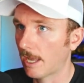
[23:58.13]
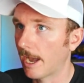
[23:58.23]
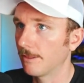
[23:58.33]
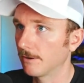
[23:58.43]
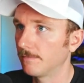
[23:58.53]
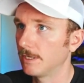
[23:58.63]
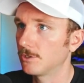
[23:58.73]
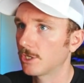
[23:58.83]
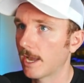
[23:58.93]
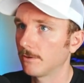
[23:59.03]
either of
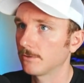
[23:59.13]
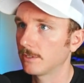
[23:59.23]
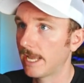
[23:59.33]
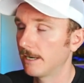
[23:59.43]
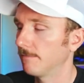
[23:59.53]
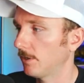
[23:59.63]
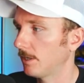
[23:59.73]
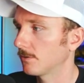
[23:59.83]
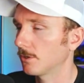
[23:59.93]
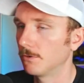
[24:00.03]
these channels
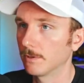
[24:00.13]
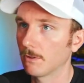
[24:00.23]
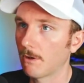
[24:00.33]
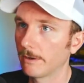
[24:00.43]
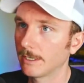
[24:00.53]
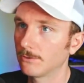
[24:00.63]
natively. So you would log